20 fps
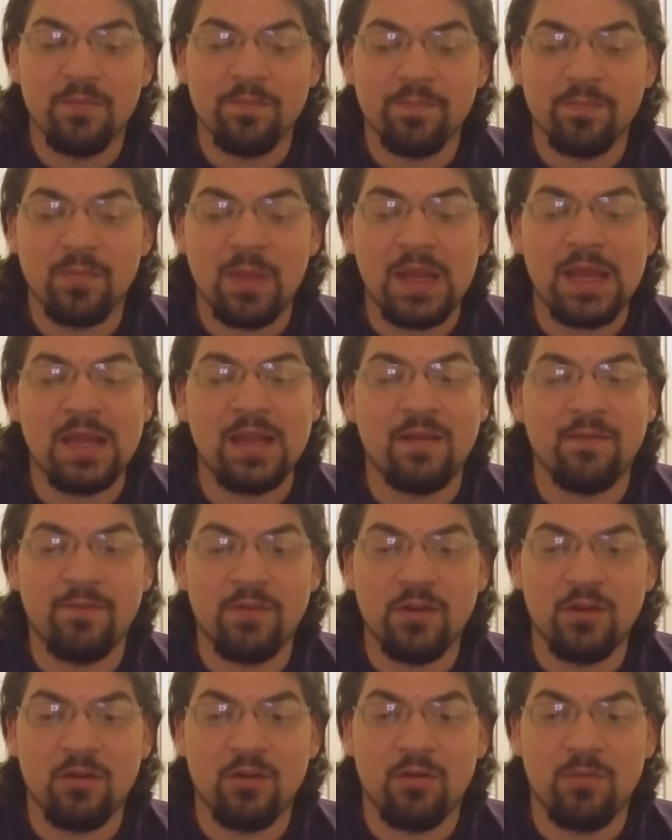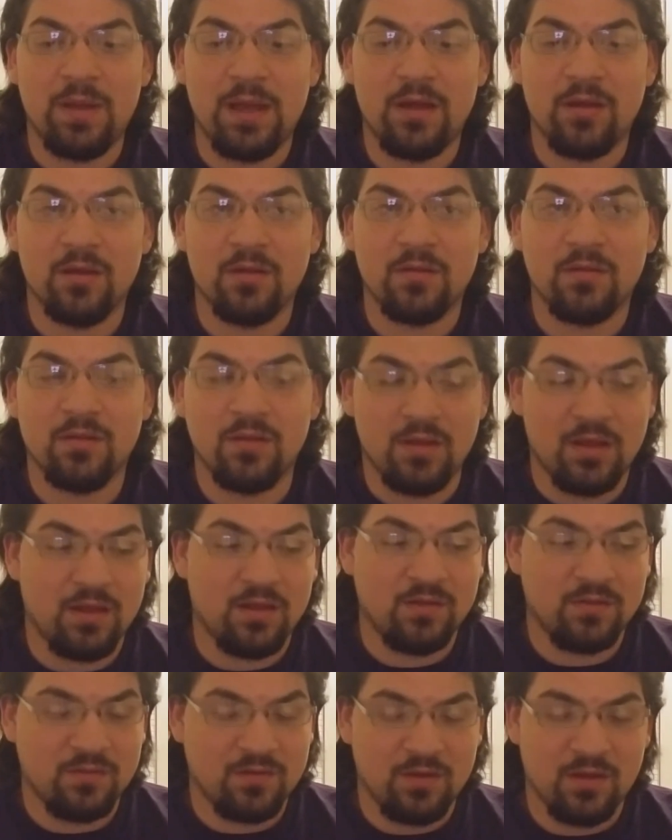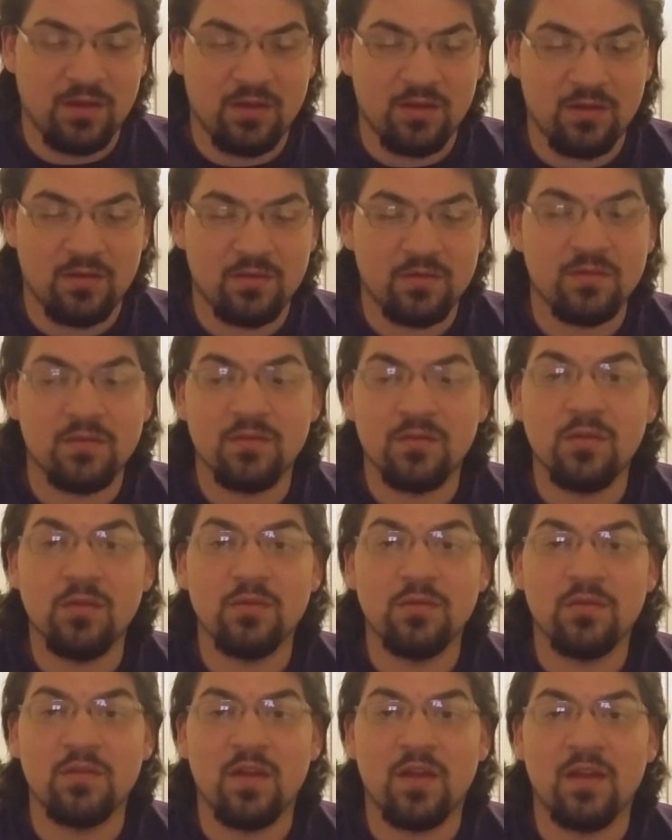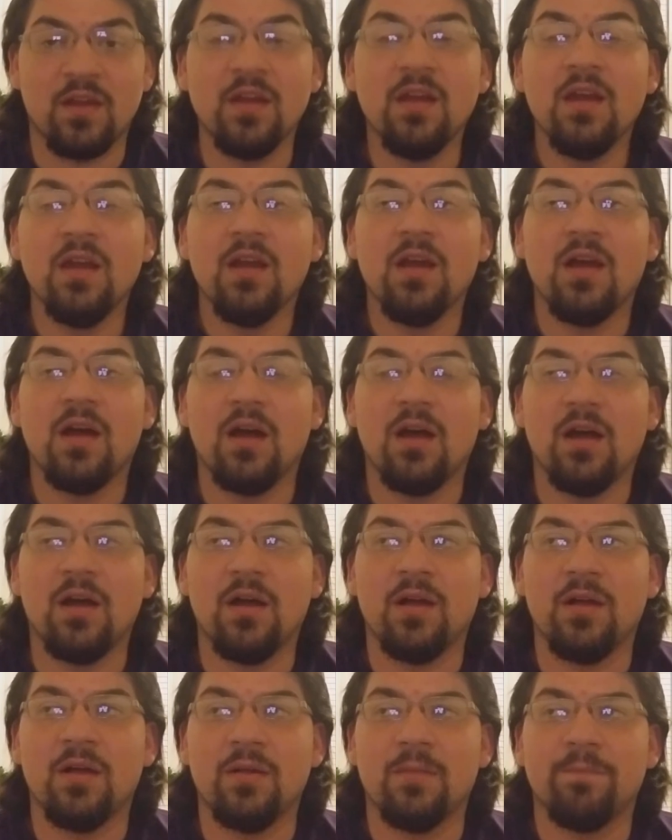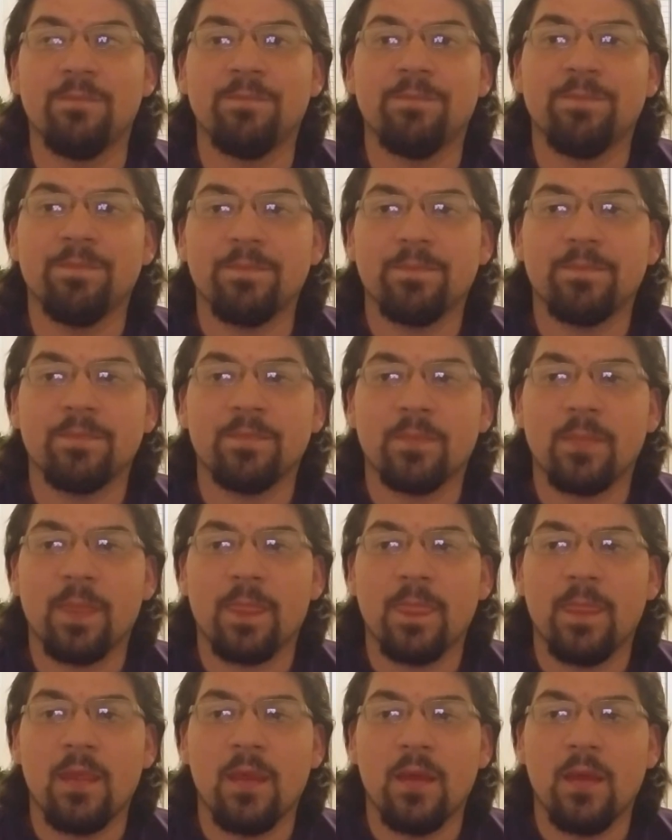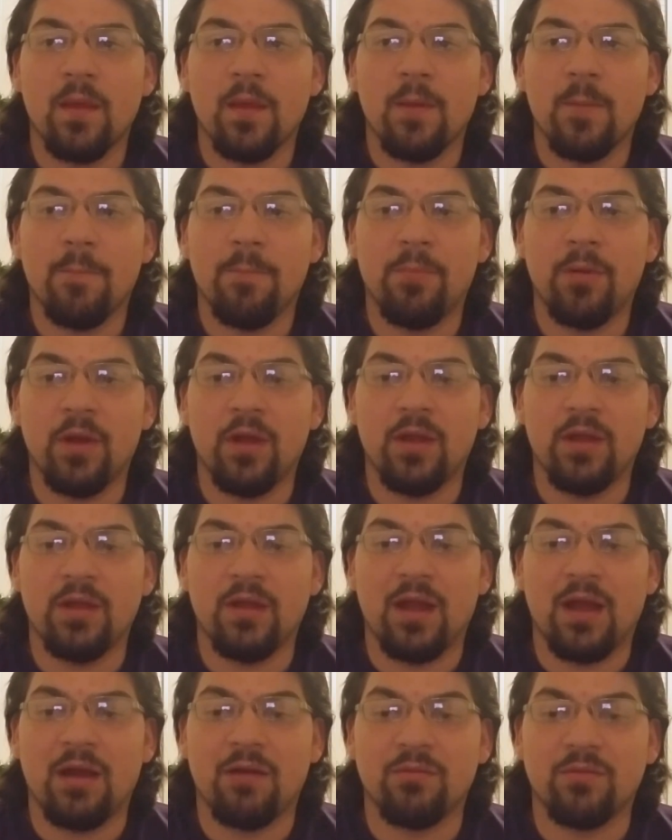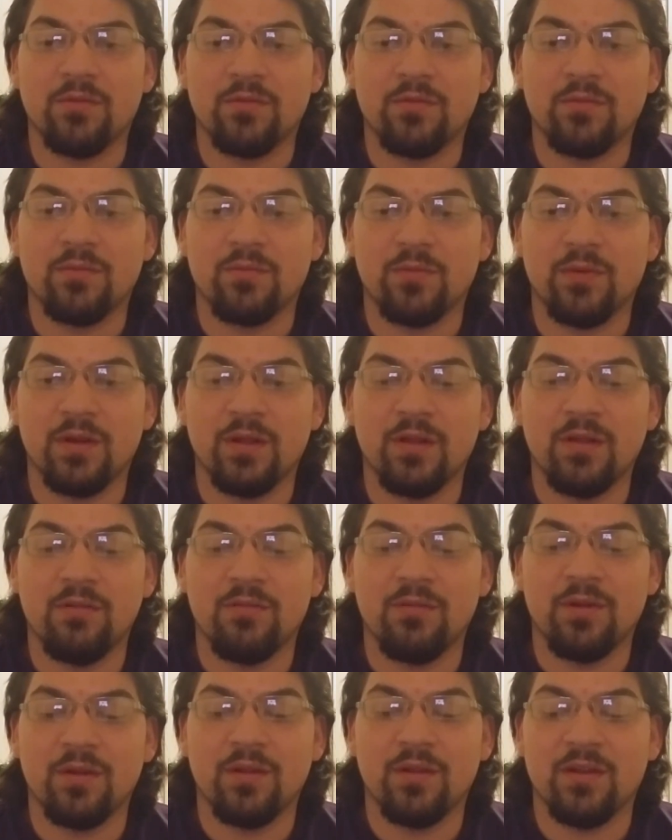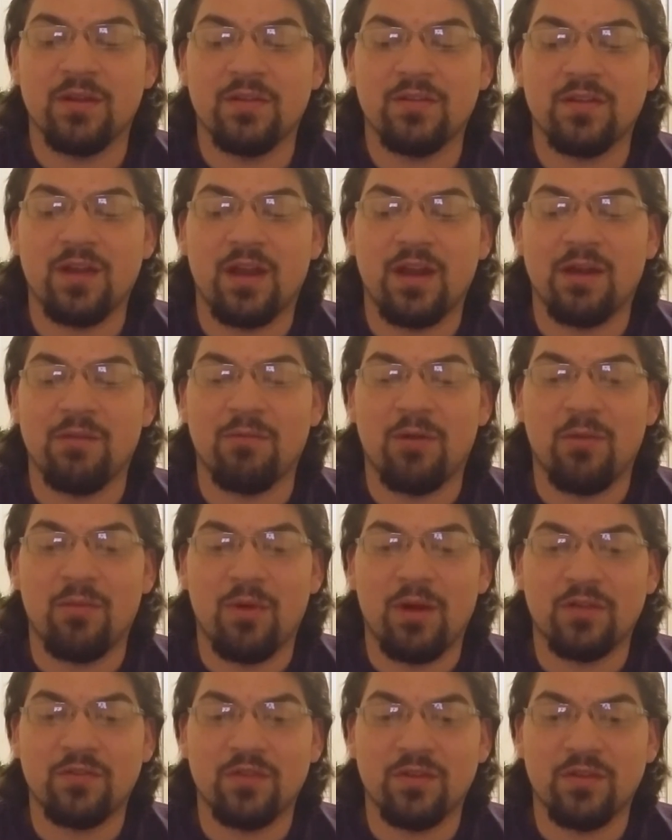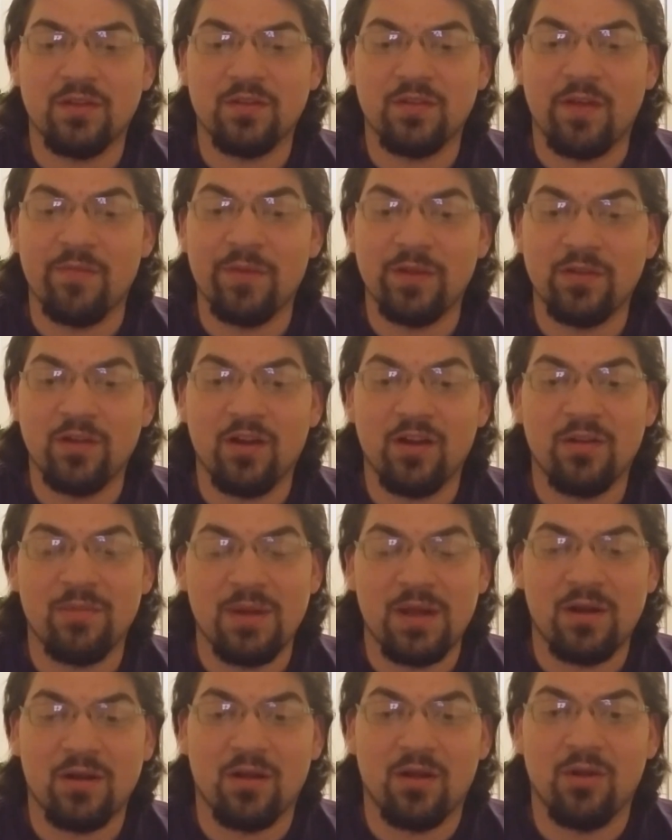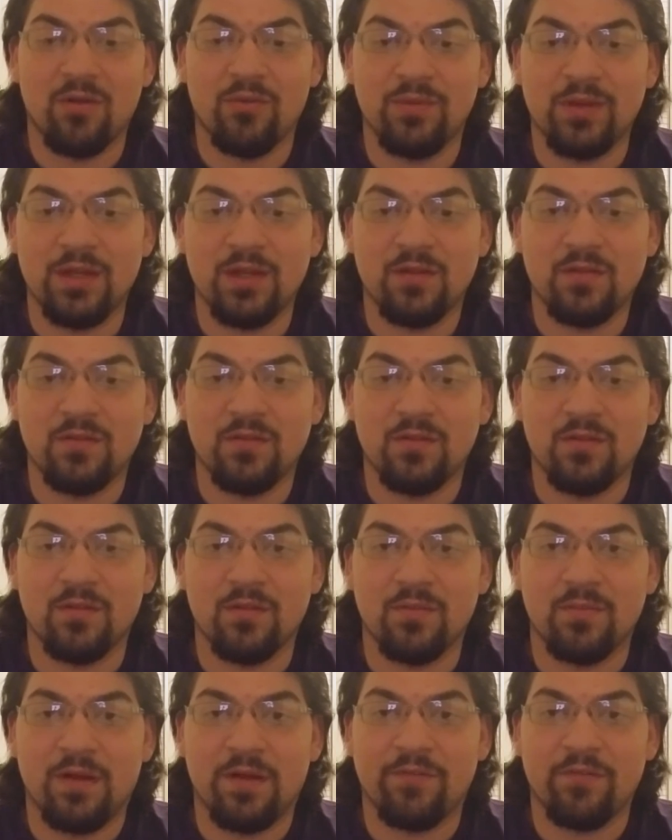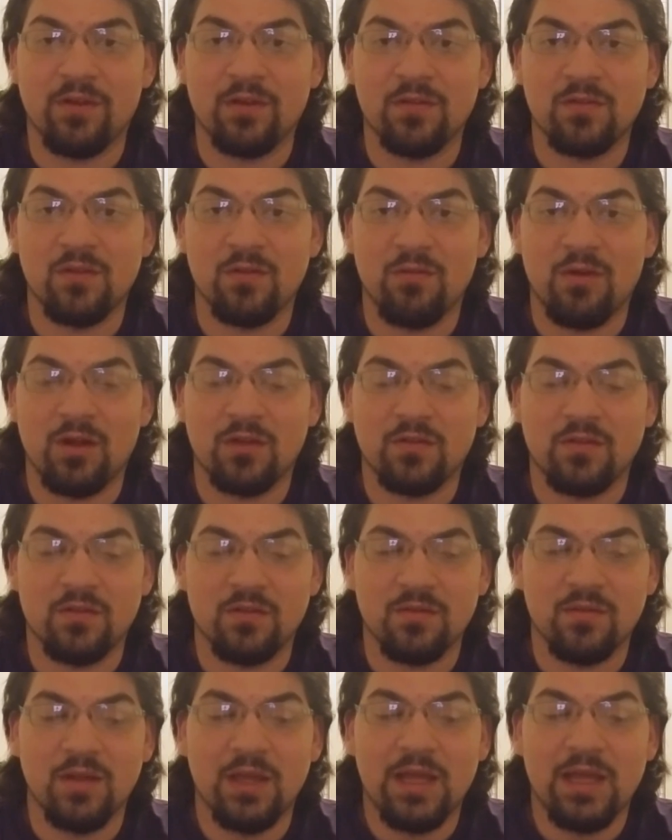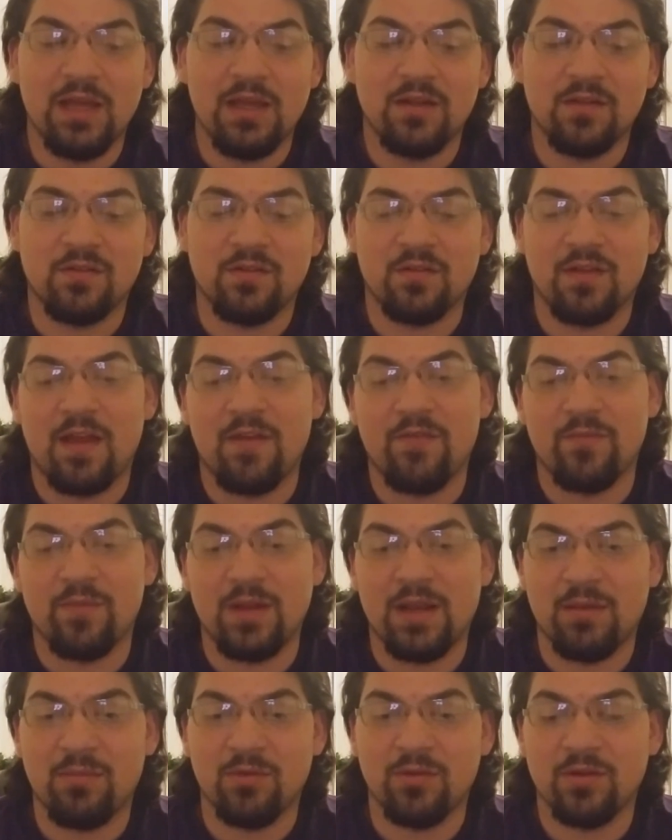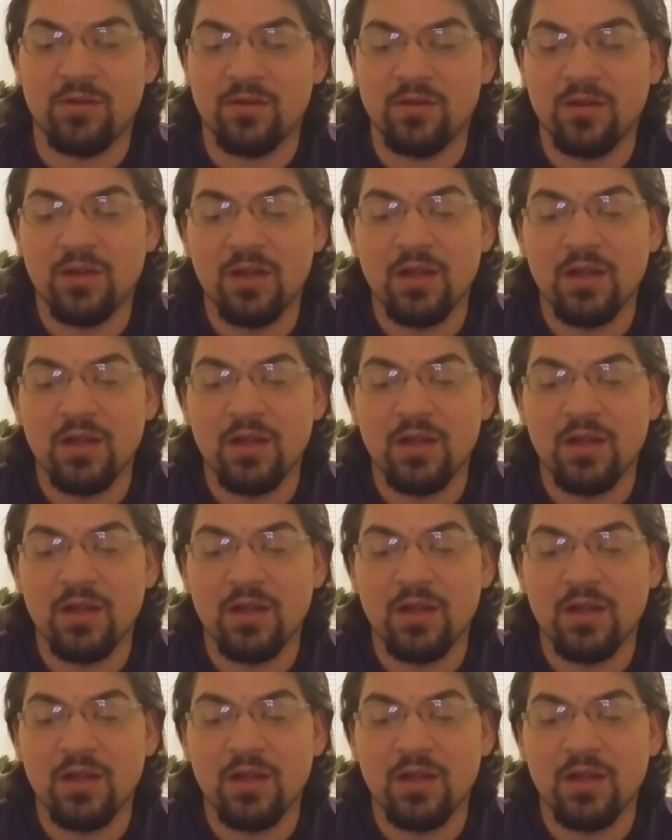making a video about it, as today is Tuesday. Um, but I was really excited while watching this. I've been talking about it all week to my friends that watch it. It's just I haven't been able to